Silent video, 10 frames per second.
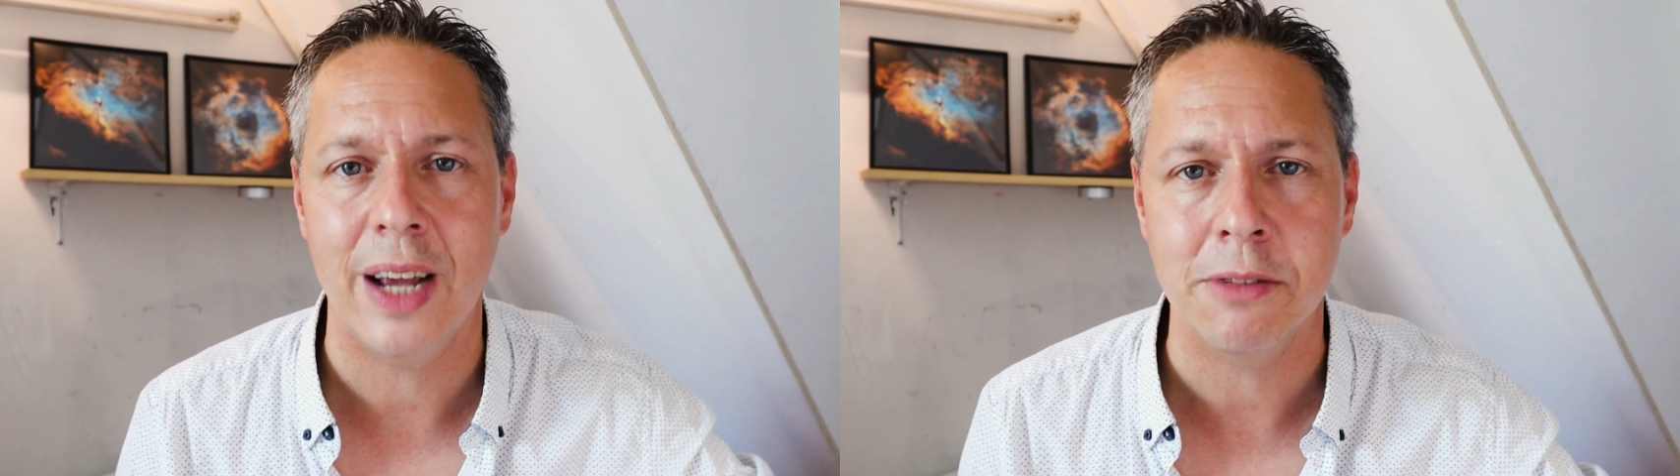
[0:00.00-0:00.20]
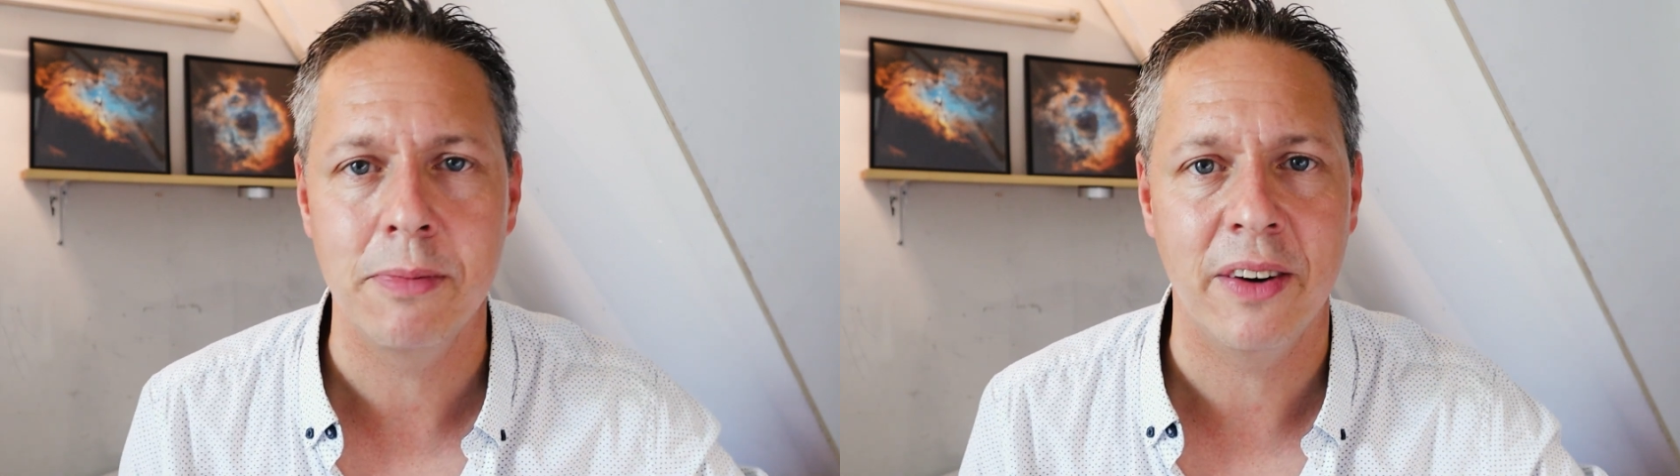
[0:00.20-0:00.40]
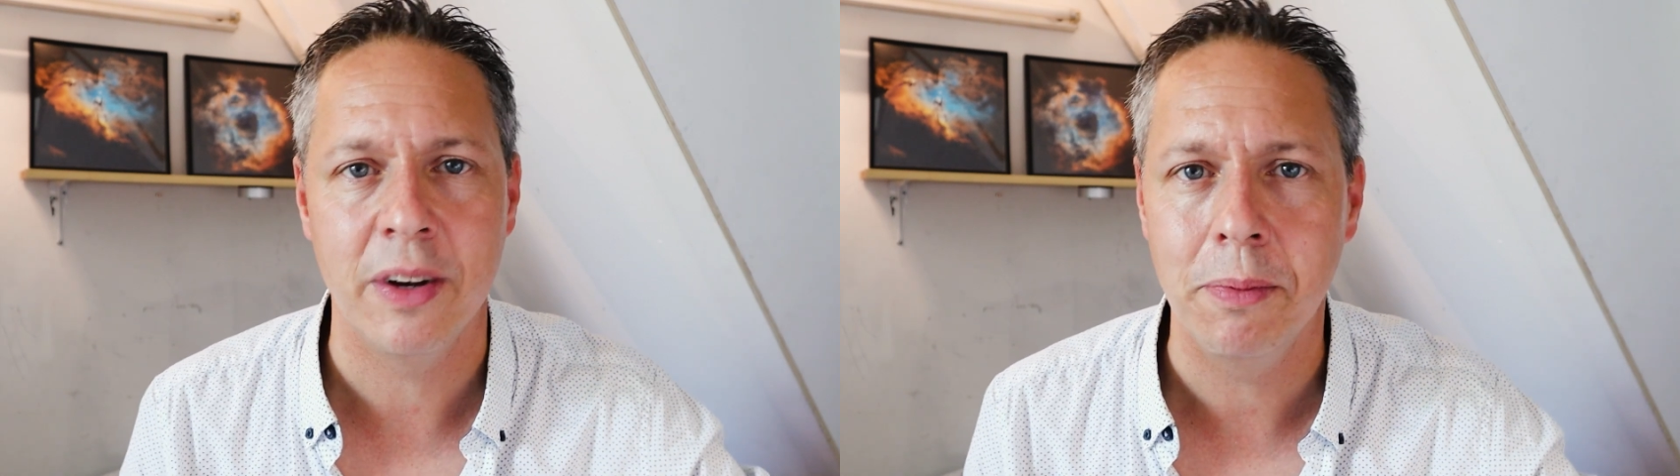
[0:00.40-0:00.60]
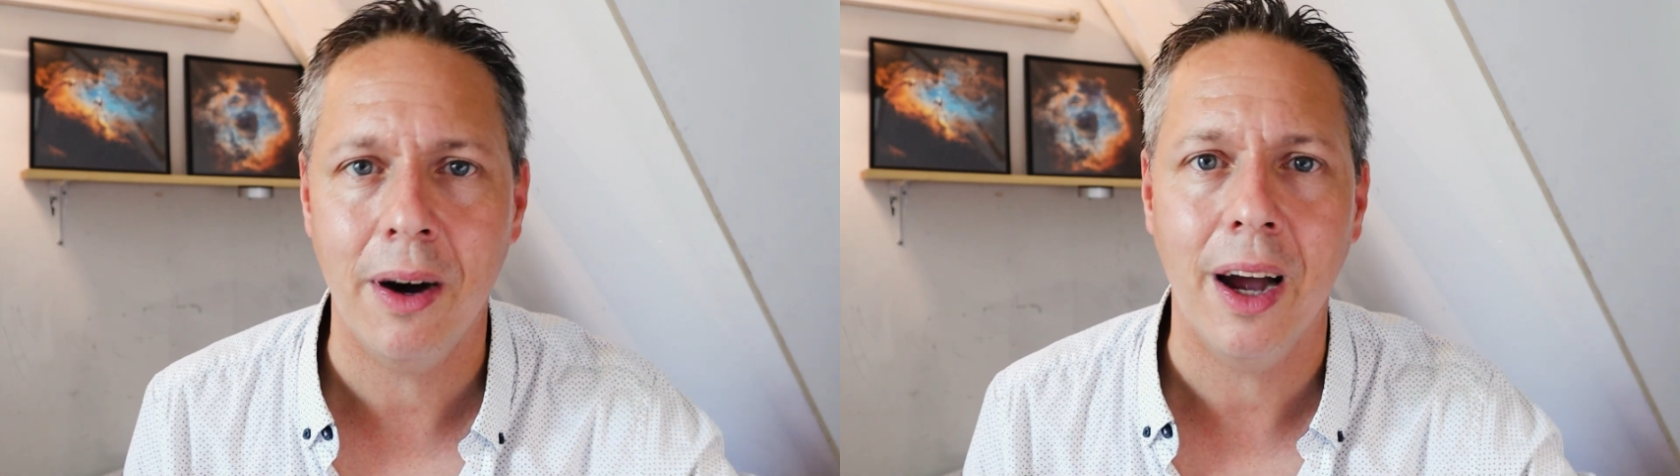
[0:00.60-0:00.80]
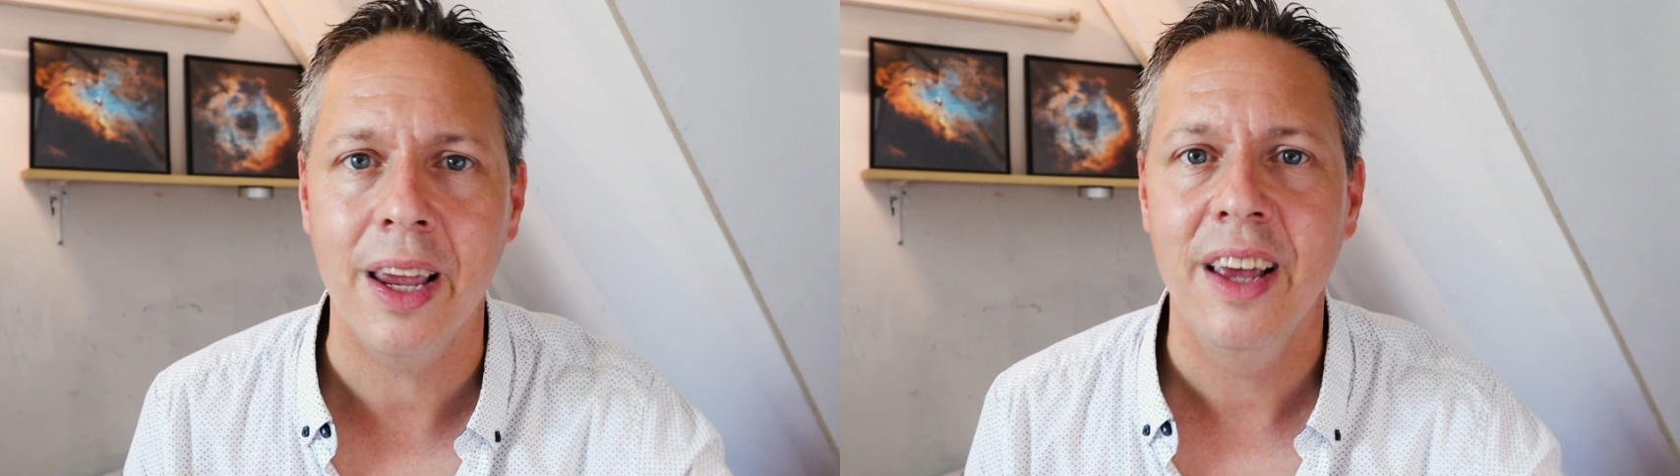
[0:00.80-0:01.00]
Raspberry
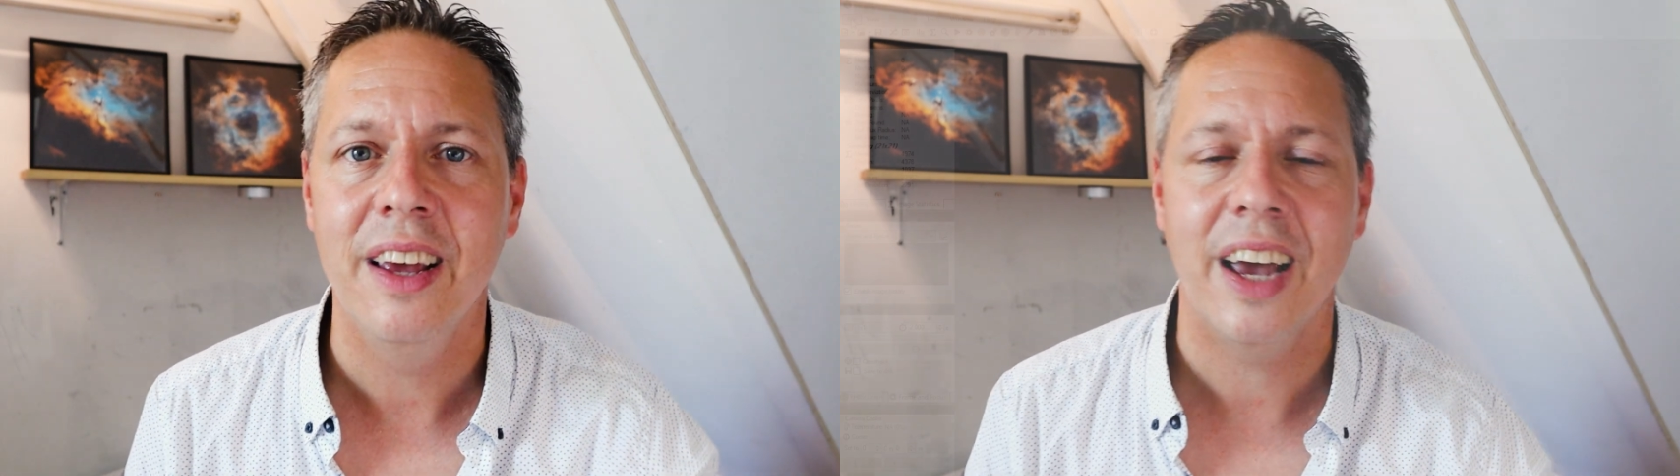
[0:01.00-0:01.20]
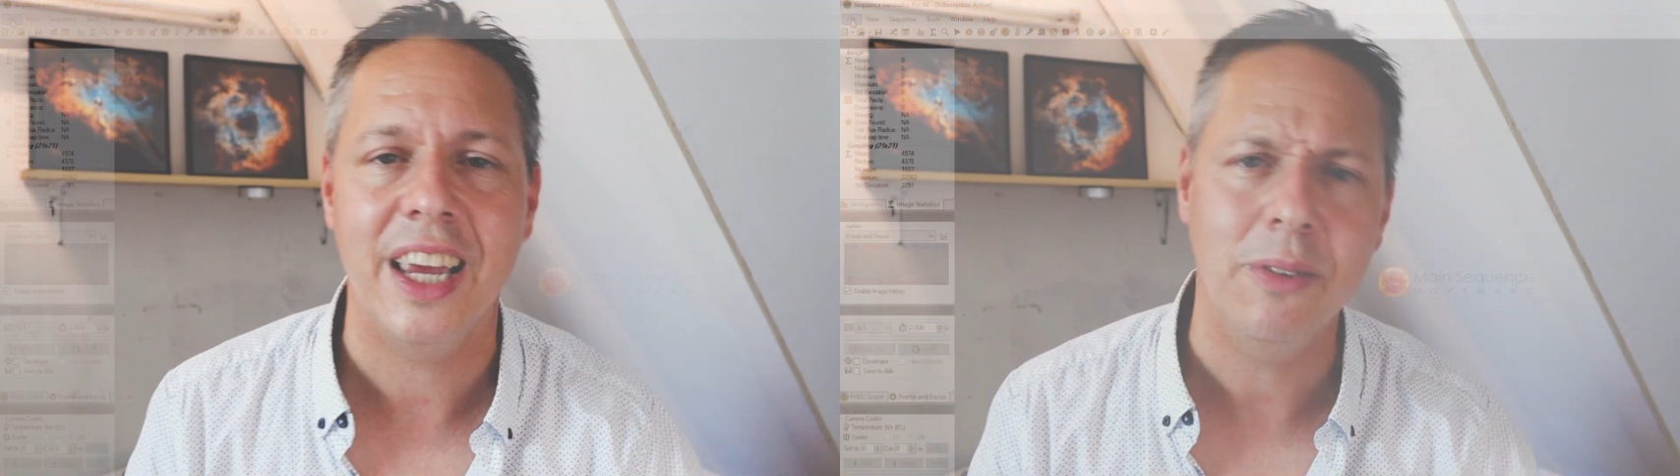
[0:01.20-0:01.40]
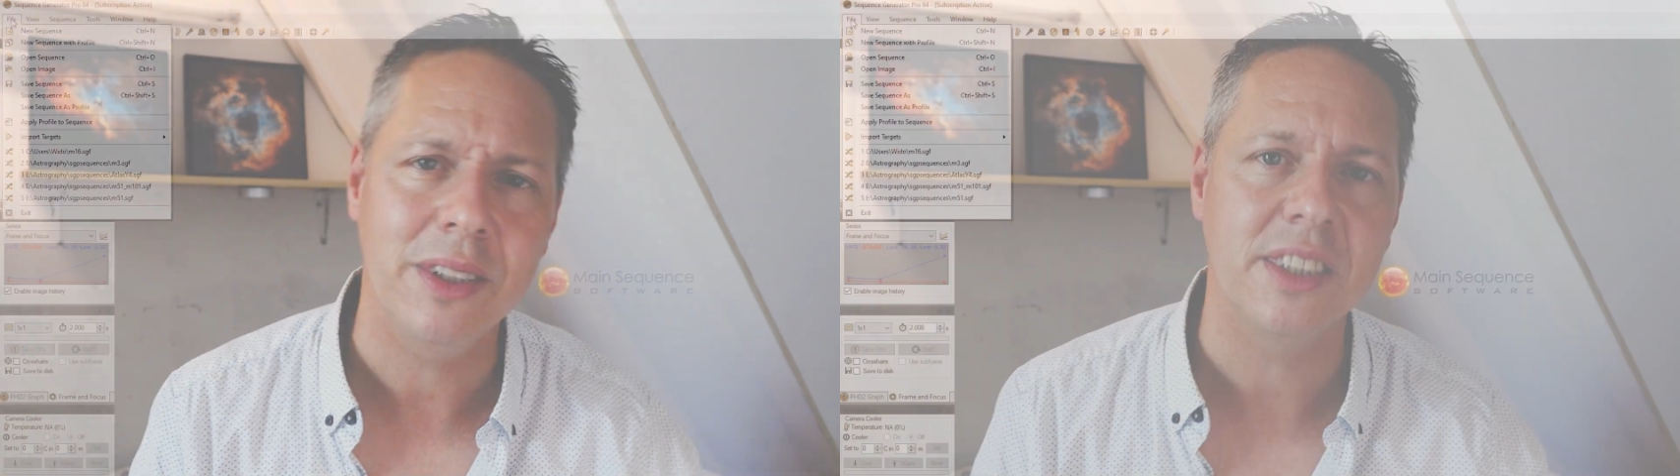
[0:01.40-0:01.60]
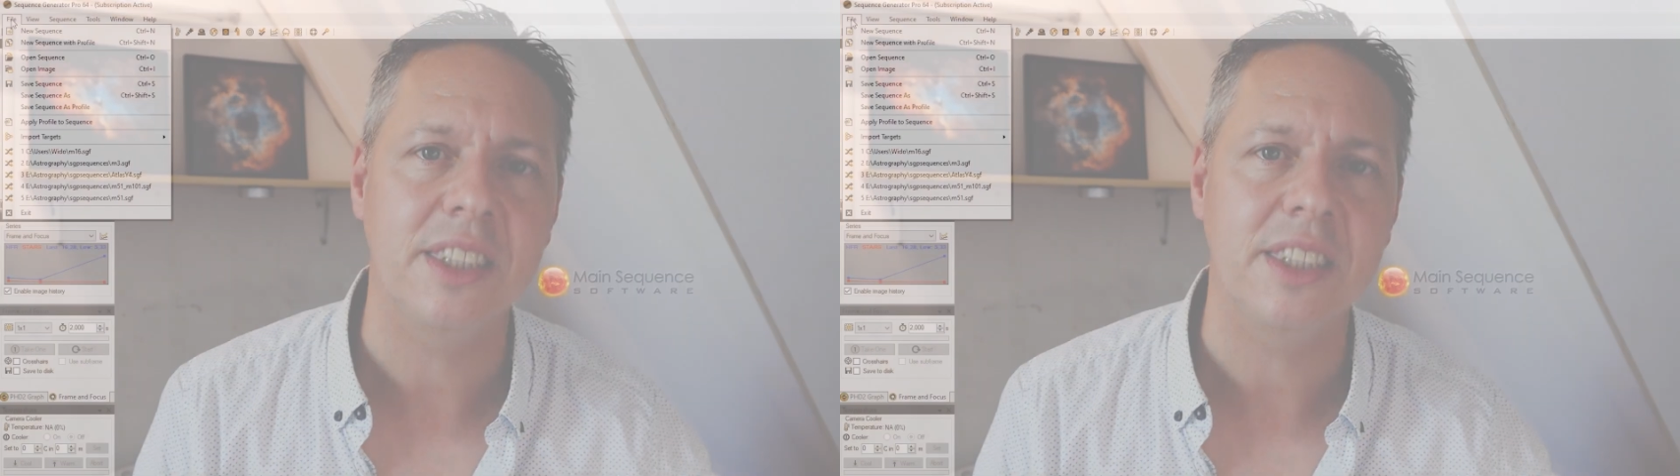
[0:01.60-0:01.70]
Pi and you will